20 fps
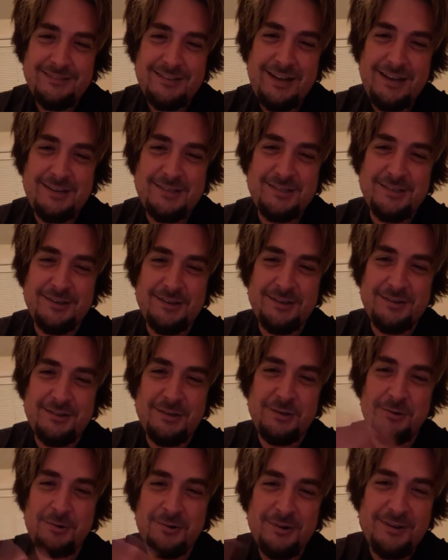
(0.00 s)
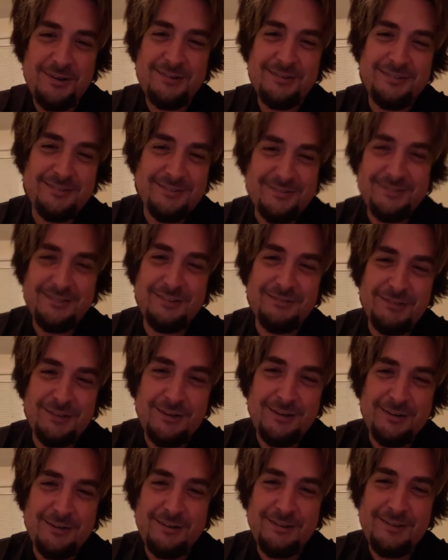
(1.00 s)
Thanks, Akuna. Even
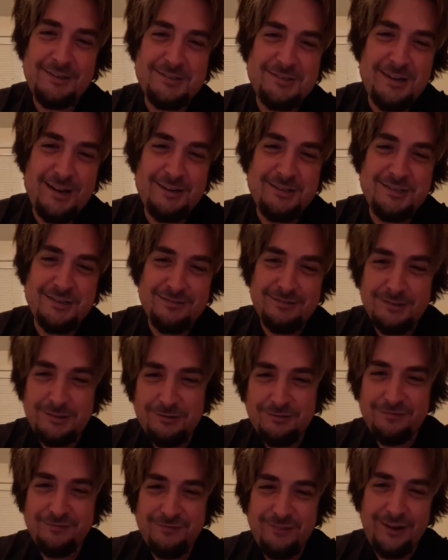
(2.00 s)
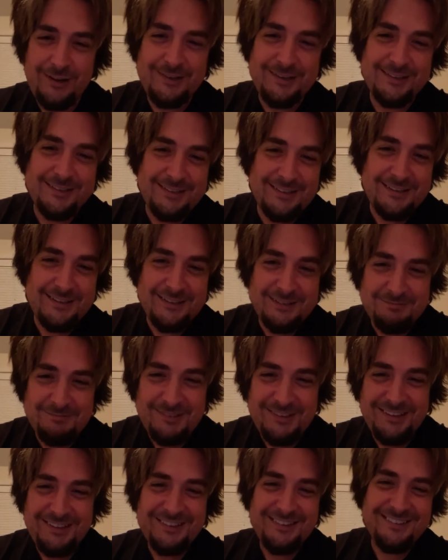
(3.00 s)
though I know that's not your real fucking
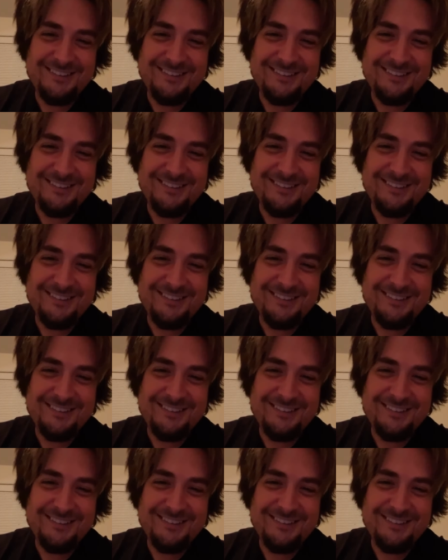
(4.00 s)
name.